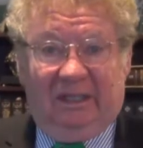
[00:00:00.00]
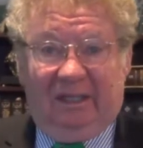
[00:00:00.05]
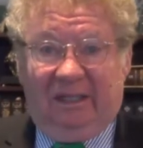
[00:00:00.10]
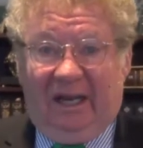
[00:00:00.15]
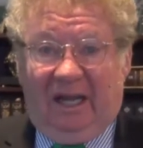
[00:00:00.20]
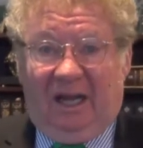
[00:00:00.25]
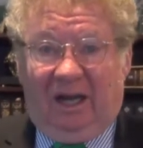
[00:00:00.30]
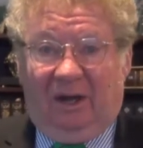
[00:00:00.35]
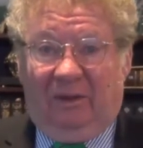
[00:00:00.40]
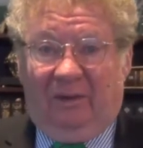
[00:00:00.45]

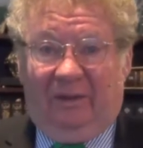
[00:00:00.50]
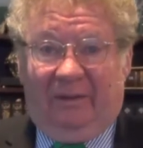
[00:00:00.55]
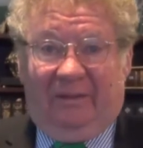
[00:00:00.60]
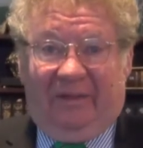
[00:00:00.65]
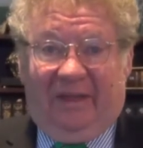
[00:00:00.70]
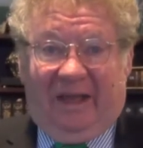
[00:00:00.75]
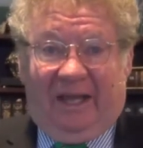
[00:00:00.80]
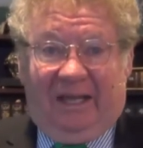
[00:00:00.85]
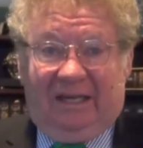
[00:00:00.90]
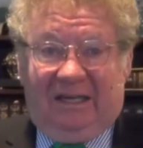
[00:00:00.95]
Now,
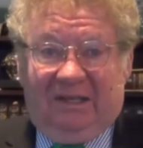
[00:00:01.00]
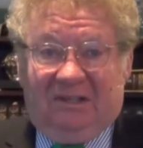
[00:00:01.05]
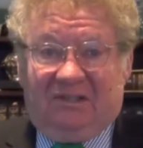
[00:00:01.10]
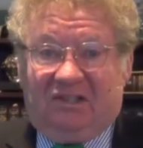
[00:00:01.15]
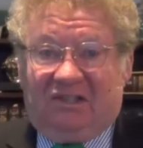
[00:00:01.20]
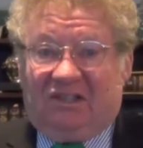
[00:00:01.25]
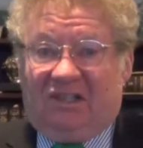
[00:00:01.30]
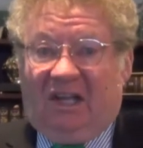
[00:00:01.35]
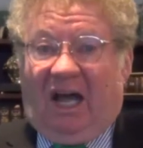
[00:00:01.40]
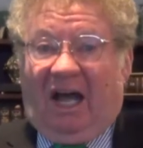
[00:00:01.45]
they
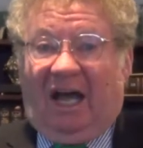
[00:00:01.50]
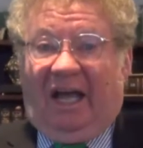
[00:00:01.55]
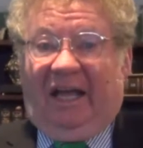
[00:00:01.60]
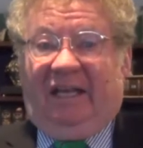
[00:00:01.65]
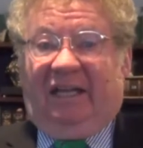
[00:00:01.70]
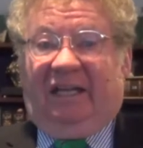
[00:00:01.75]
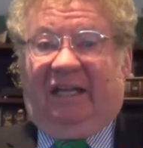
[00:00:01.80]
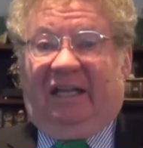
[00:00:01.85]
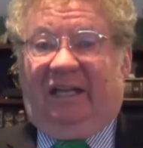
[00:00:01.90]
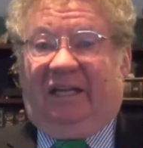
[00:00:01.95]

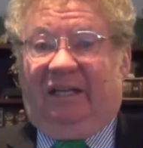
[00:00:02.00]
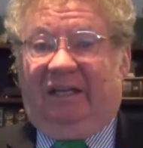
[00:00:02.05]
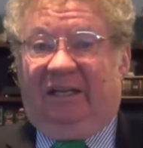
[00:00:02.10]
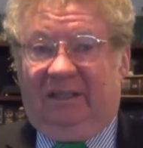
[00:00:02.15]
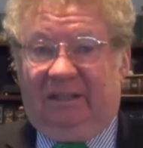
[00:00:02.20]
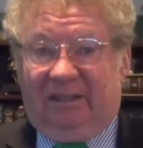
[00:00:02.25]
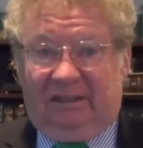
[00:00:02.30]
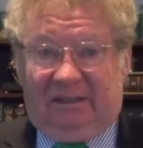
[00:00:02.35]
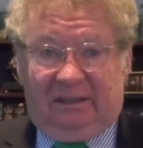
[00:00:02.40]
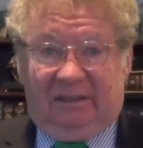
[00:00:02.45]
decided
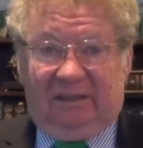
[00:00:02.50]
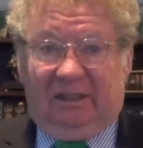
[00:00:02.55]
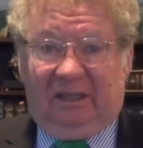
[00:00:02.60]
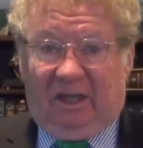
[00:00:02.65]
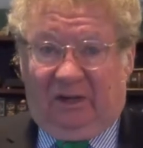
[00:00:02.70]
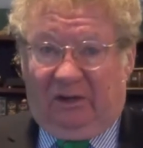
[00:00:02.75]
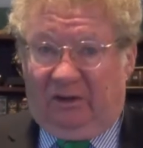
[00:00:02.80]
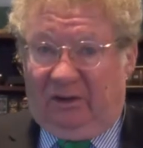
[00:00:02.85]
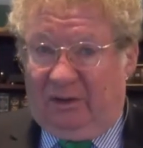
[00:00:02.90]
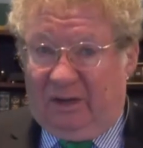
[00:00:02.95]

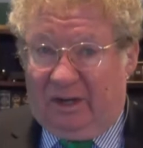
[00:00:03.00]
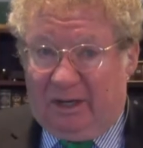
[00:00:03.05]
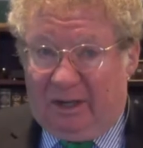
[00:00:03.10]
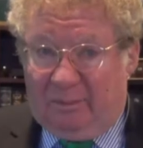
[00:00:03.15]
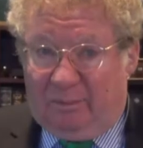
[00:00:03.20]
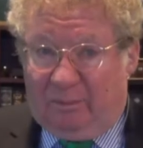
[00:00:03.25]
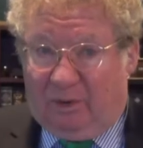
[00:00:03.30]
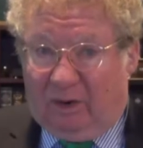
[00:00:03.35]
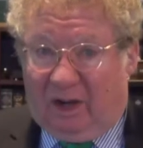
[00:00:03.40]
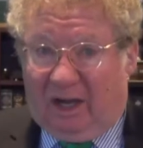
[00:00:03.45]
under
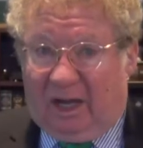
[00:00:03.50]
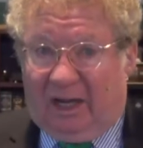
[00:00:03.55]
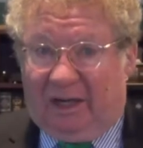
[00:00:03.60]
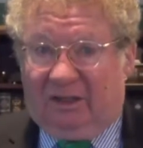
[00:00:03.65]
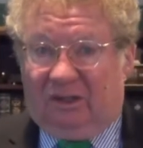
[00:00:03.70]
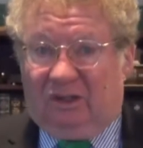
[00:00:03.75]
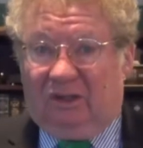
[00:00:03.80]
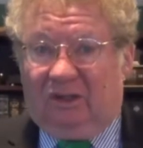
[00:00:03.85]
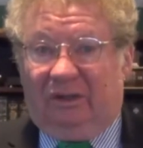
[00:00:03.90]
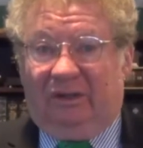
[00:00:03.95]

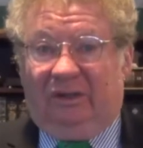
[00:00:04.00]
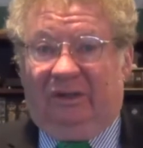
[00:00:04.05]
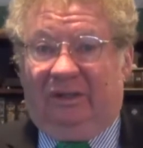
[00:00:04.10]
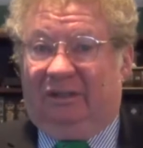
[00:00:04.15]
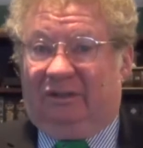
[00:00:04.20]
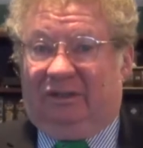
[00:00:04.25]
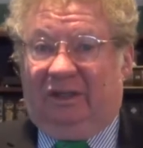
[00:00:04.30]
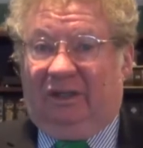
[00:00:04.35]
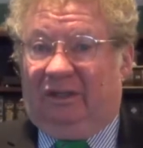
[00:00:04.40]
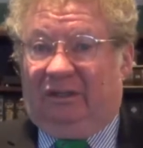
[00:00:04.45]
Nimrod to,
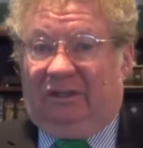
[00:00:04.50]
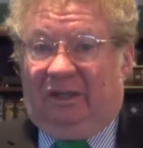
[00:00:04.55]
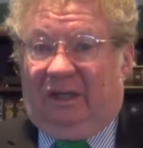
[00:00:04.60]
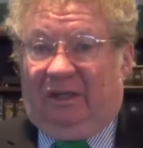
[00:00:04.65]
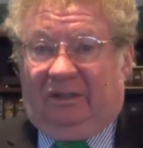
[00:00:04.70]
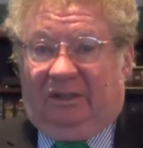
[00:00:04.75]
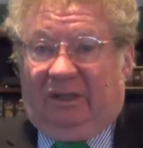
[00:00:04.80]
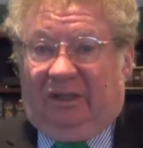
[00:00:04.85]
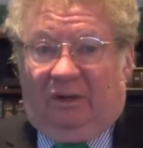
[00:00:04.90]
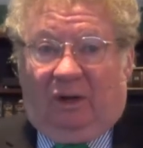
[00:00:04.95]
to,
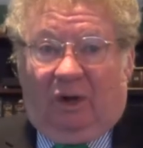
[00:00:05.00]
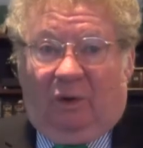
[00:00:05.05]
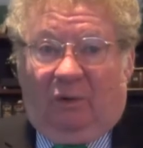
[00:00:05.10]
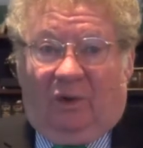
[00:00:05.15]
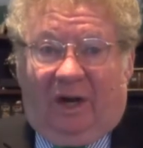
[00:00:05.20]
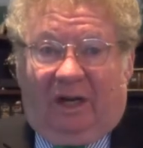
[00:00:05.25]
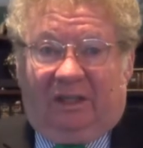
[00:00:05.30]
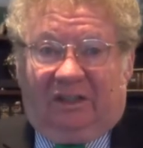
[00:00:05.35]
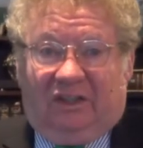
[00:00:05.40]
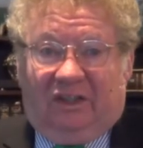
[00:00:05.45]
to, to
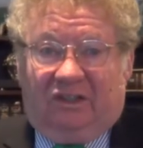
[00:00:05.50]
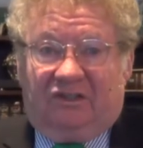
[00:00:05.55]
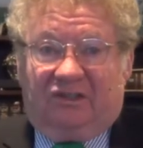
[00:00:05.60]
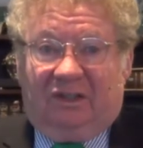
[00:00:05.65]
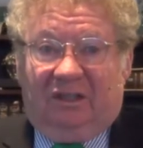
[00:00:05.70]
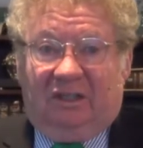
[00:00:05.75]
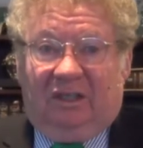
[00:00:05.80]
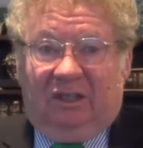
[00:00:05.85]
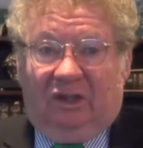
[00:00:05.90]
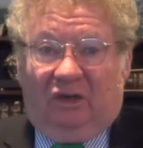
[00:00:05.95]
erect this
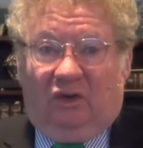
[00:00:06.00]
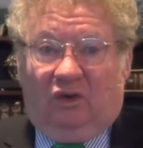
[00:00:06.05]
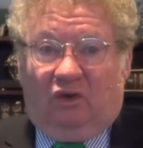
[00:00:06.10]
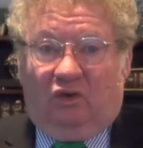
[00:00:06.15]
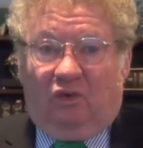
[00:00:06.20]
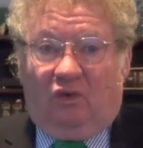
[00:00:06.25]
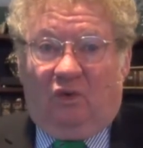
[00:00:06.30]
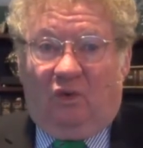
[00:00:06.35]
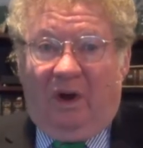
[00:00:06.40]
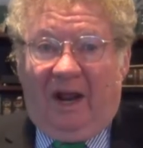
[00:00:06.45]

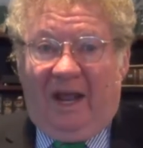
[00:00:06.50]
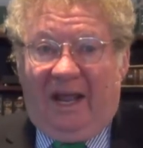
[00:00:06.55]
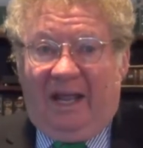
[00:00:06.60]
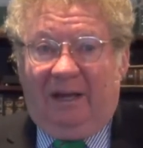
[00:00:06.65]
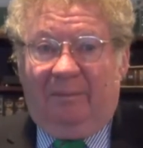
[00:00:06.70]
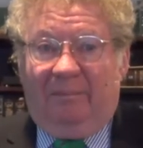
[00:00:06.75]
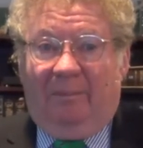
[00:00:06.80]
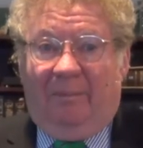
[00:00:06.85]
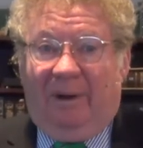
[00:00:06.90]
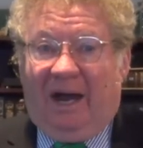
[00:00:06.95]

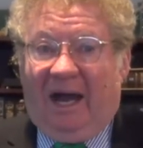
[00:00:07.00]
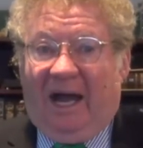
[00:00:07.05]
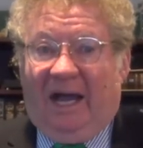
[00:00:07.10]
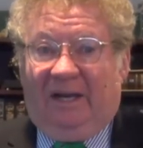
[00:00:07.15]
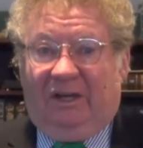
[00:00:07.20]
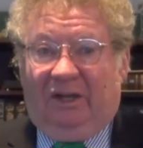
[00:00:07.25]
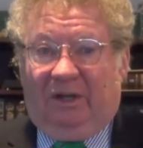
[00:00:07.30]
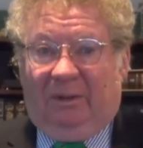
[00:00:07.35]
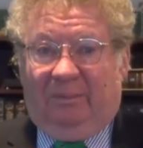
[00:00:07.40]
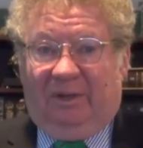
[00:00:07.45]
great
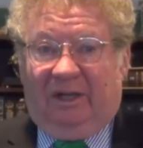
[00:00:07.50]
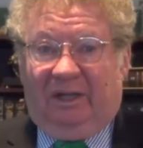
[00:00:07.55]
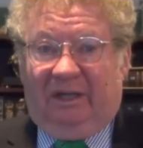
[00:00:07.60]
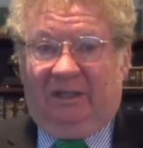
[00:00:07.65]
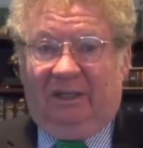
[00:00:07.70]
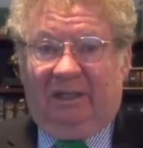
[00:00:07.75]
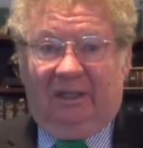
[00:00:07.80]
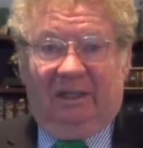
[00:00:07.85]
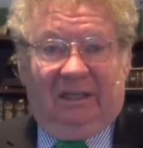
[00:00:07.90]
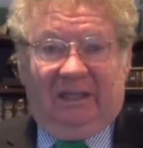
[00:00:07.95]

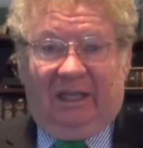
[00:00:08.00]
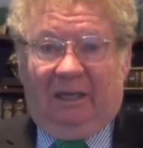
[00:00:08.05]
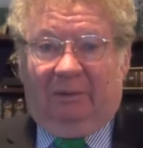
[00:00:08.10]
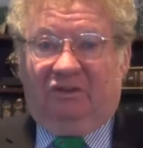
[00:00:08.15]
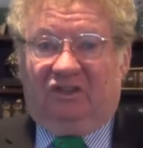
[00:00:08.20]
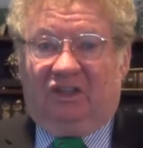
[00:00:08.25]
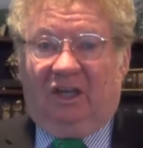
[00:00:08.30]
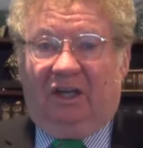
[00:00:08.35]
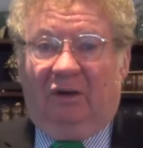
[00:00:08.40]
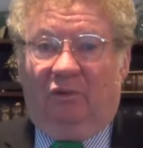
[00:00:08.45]
monument that
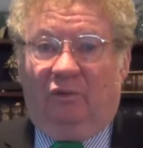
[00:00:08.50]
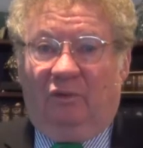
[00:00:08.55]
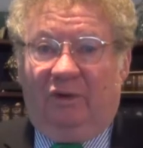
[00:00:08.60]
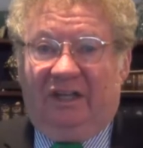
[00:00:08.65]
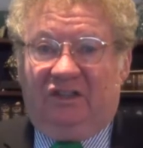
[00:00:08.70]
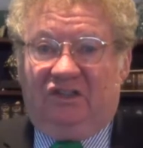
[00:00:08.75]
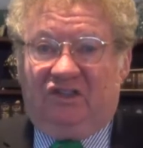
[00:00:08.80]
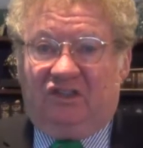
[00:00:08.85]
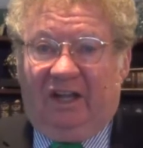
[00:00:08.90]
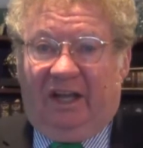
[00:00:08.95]
was going to
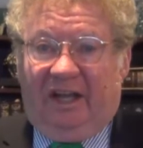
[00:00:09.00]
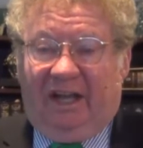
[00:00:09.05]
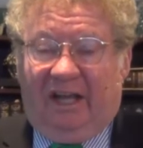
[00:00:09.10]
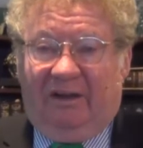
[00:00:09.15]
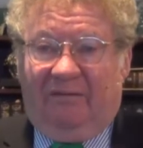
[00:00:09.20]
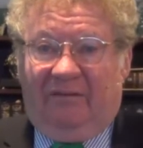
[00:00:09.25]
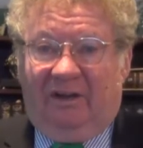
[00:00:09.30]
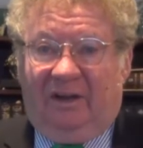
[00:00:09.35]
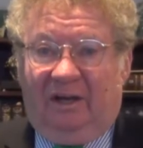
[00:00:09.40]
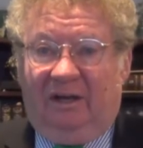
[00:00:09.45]
reach to
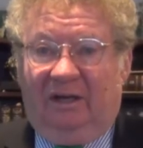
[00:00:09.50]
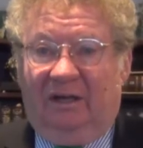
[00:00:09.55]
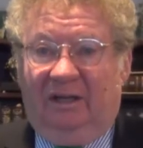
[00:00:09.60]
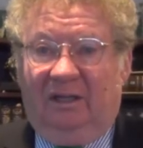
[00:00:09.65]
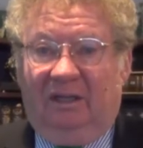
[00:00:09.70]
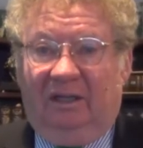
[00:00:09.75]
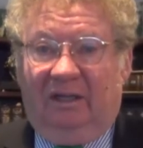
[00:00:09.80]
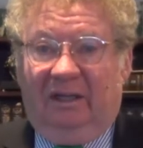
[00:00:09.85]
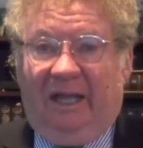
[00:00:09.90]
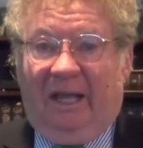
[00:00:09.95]
heaven
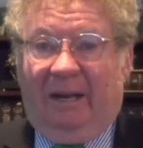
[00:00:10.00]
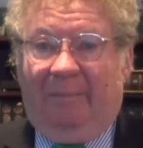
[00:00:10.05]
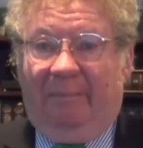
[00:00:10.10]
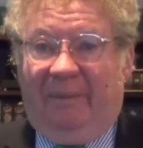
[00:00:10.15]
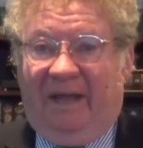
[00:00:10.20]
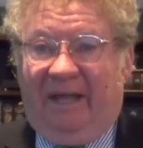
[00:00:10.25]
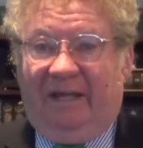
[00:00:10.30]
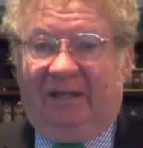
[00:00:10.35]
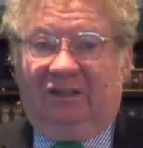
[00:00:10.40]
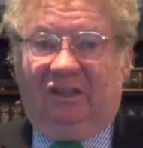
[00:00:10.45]
and
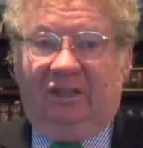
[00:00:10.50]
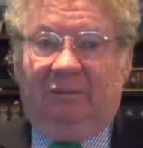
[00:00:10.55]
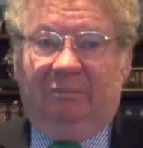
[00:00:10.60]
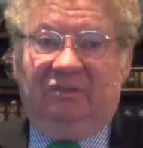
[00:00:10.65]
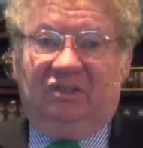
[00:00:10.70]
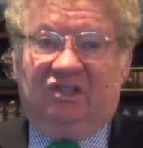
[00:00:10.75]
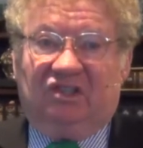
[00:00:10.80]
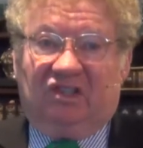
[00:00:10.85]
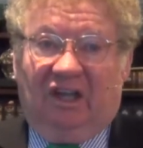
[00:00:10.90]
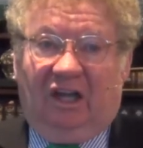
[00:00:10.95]
make
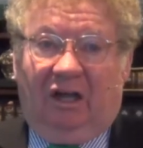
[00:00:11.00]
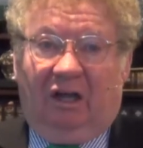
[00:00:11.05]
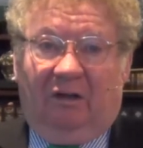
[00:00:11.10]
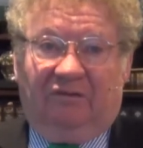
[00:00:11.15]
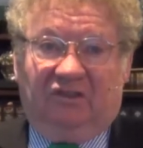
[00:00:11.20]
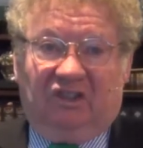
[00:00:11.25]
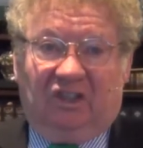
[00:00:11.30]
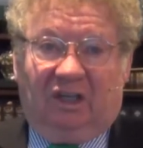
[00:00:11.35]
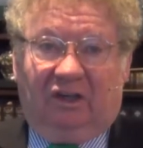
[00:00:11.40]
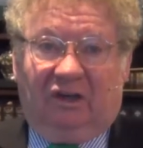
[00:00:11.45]

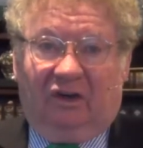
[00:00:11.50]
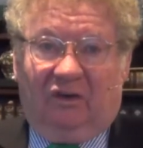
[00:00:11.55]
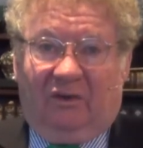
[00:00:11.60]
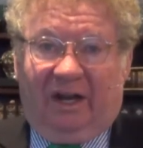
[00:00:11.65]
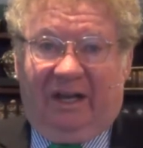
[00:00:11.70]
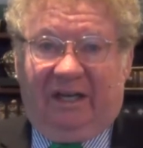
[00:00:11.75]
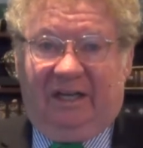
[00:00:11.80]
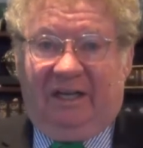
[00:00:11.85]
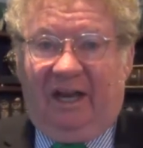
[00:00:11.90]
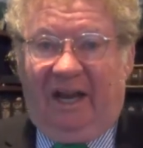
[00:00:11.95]
themselves a
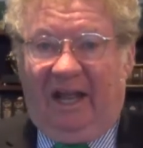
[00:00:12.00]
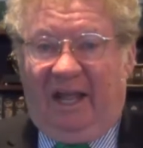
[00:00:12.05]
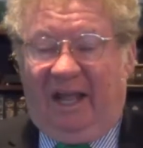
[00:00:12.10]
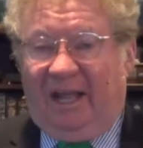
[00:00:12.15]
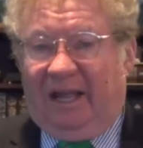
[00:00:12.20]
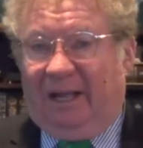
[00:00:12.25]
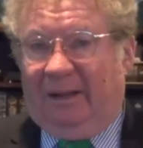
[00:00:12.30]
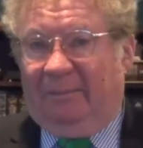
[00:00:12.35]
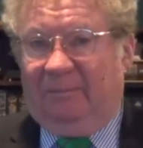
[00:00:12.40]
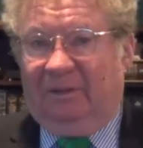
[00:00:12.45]
great
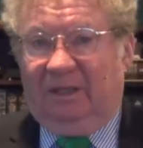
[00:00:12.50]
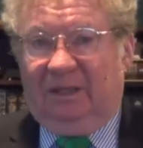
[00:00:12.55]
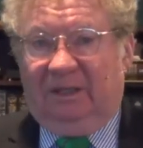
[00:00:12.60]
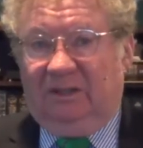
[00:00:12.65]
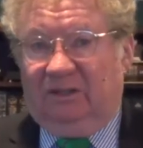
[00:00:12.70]
name.